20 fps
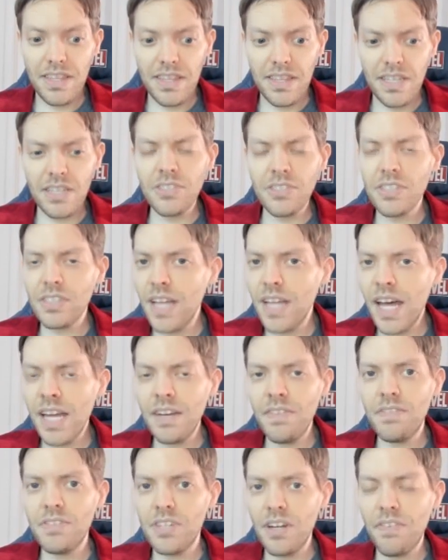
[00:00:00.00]
There's a lot
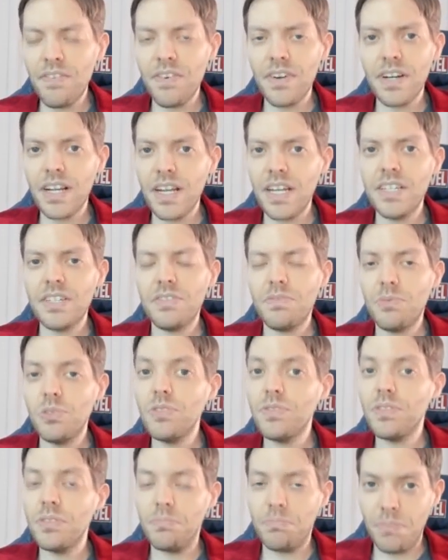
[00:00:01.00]
of different kind of
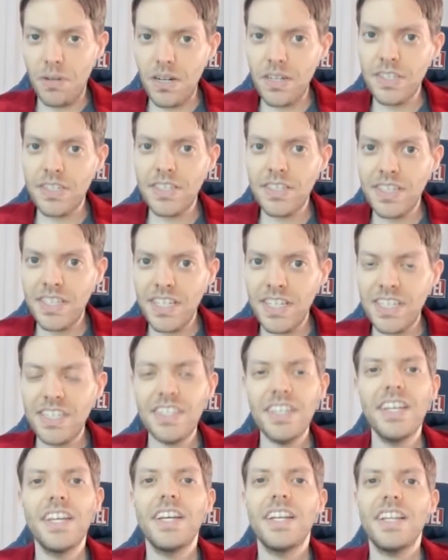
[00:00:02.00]
moving parts in
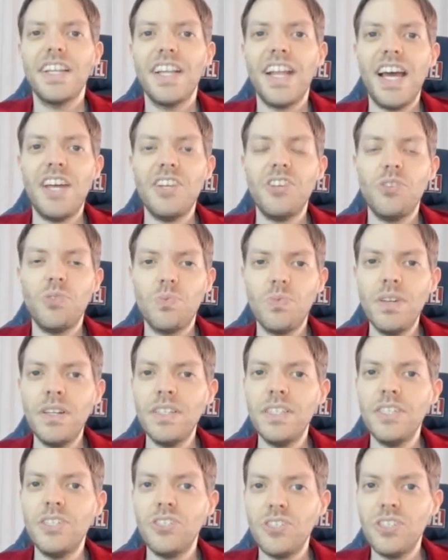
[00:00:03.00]
this that you
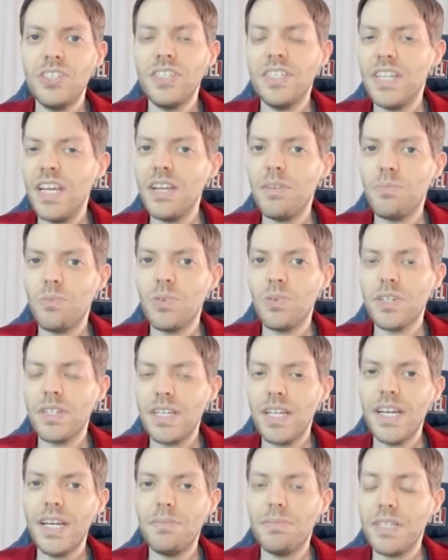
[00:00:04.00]
really should take more
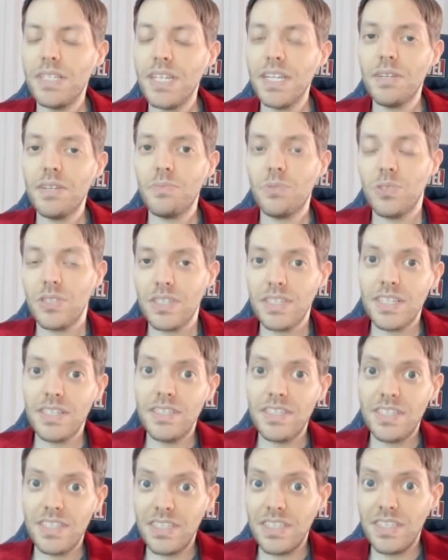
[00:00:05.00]
time and take more
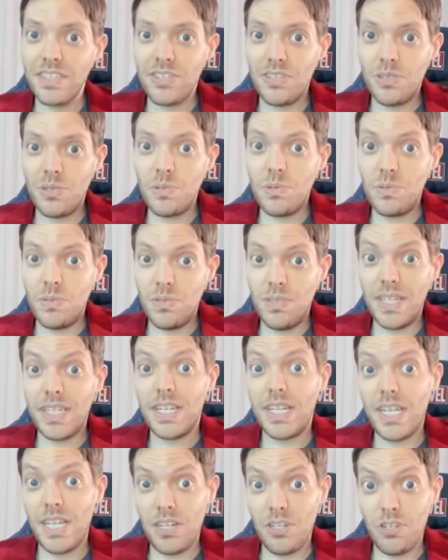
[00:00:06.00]
seriously to,
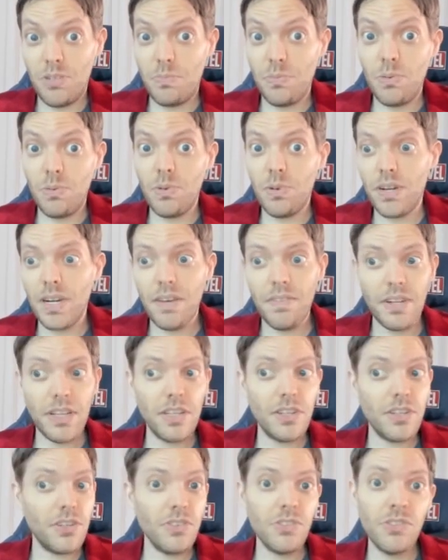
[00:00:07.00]
like, explore and
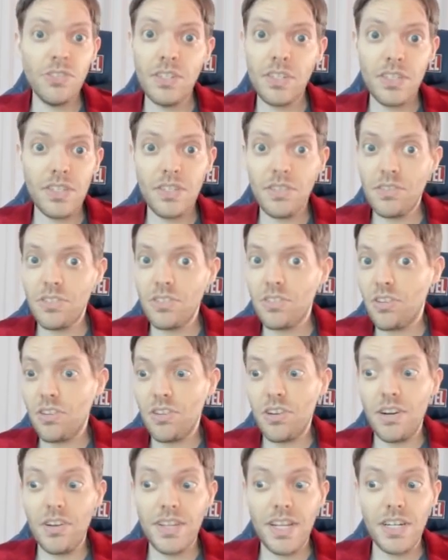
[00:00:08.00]
everything. You just don't
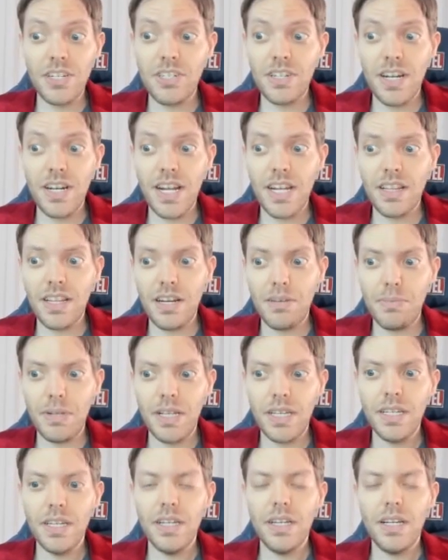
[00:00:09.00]
throw that shit out there and be
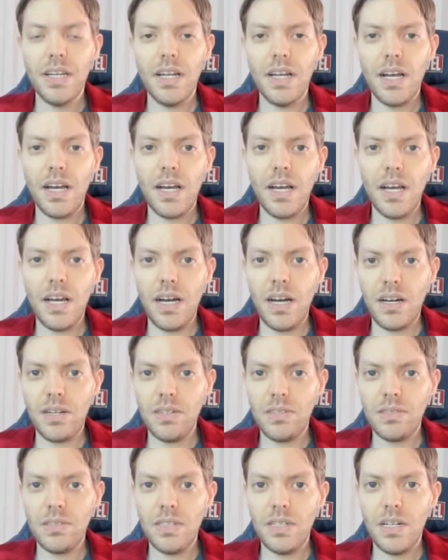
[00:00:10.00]
like,
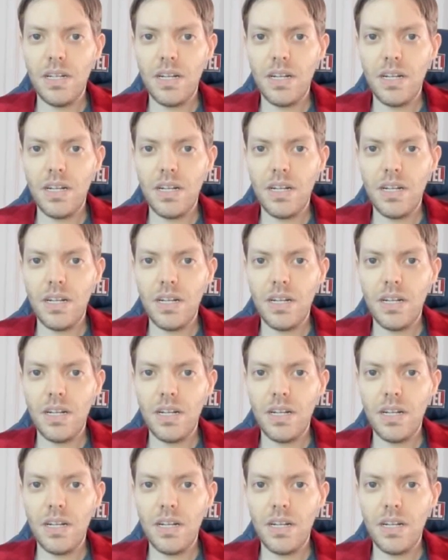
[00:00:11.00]
oh,